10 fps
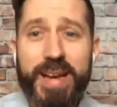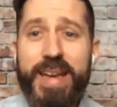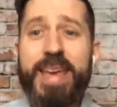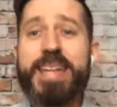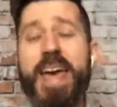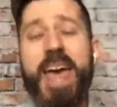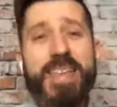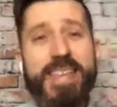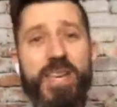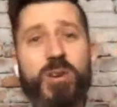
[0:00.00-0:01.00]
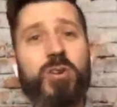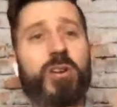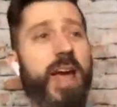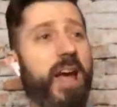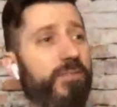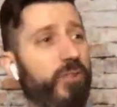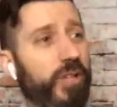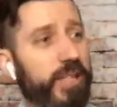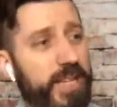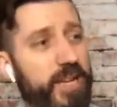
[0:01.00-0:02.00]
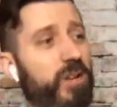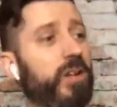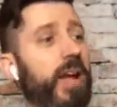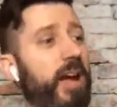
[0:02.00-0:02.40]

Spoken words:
And year after year